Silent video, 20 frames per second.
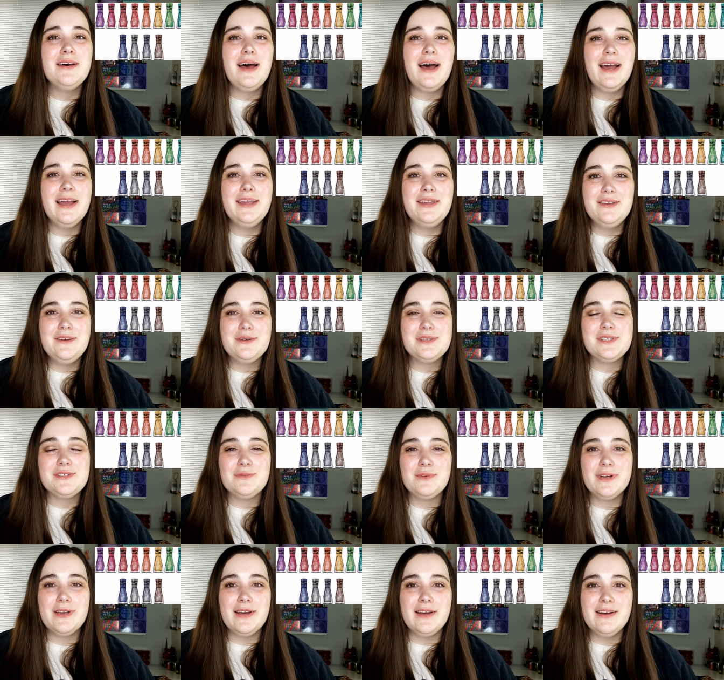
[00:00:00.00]
I used
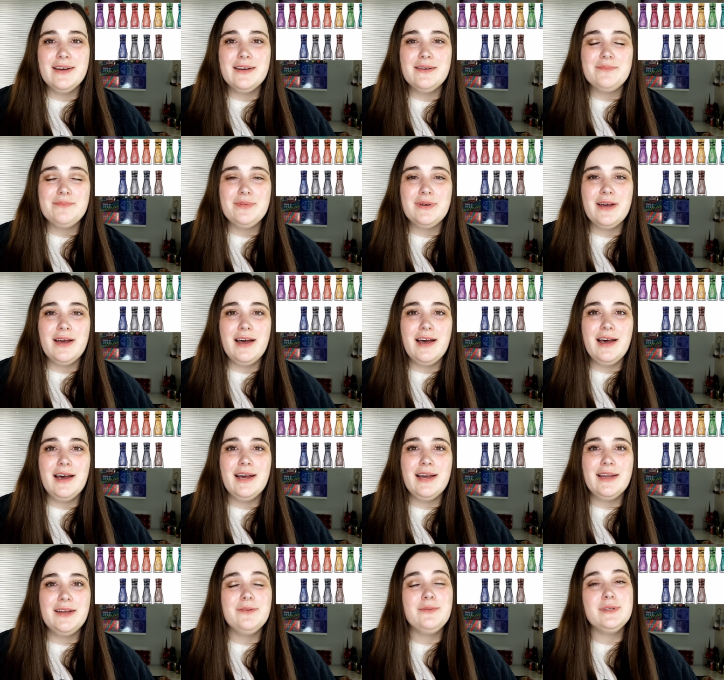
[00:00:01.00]
one up,
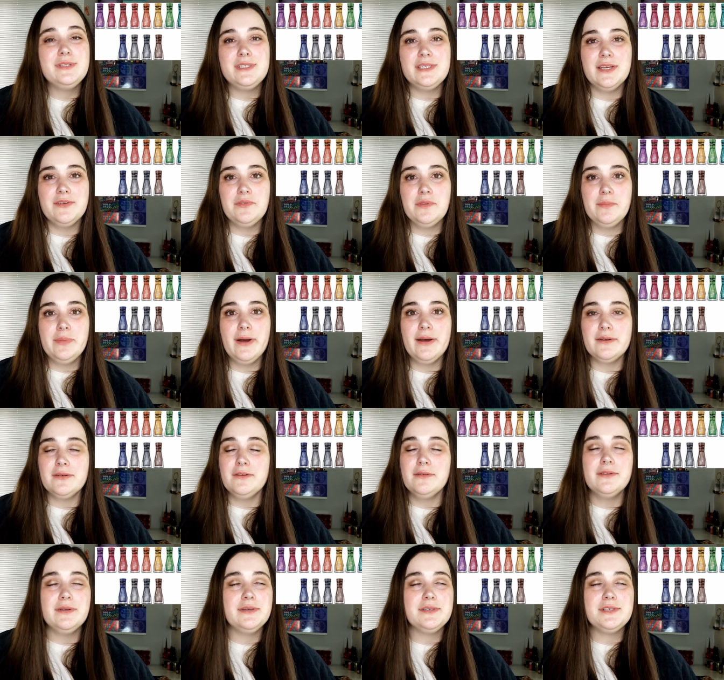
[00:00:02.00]
I would save the
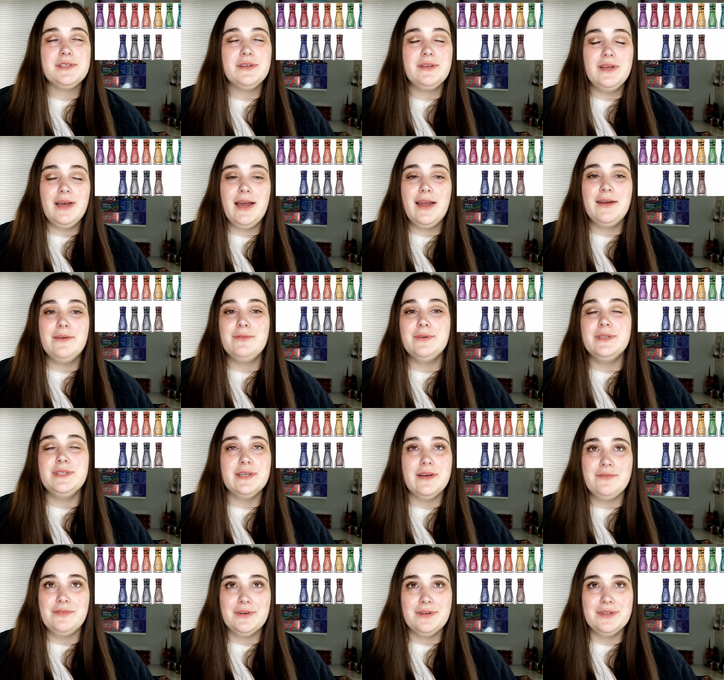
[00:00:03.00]
bottle. There's I would
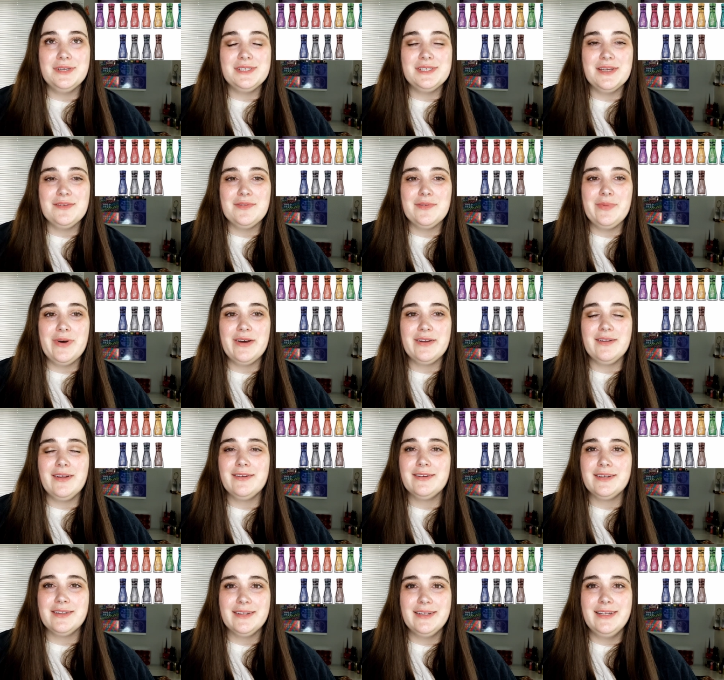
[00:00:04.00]
definitely save the bottle.
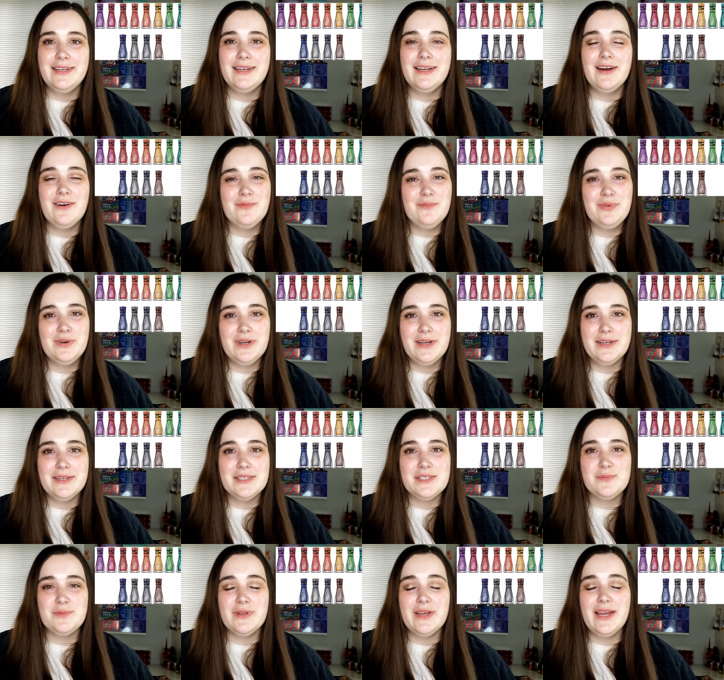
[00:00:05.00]
I'd clean it out and put it on
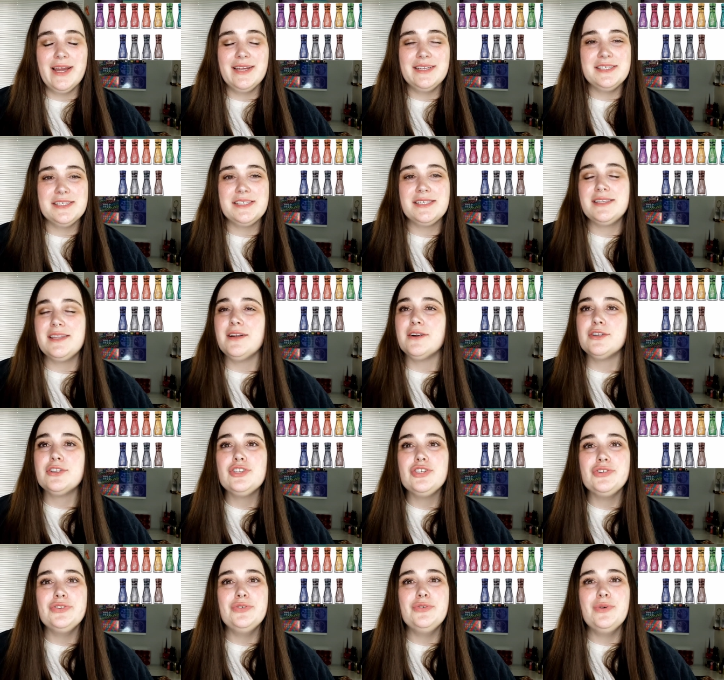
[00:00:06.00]
display. I just they're
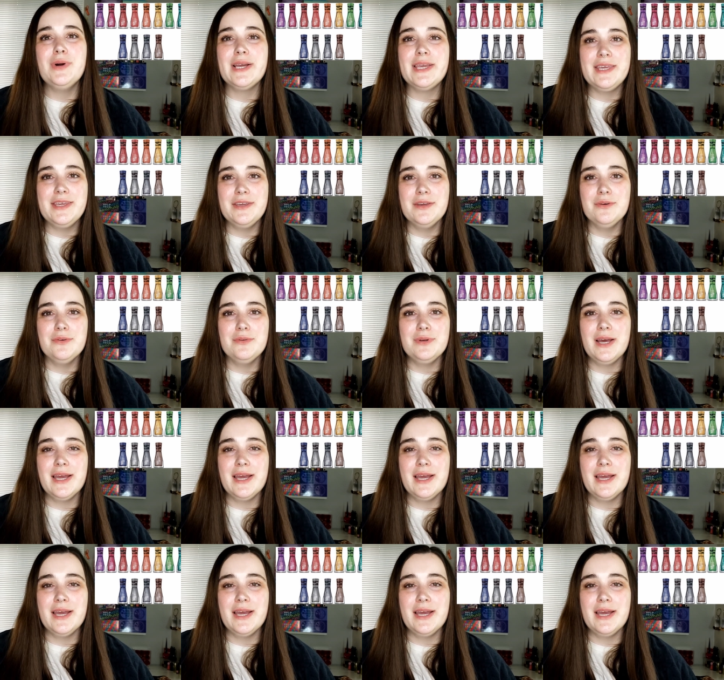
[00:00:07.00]
too cute.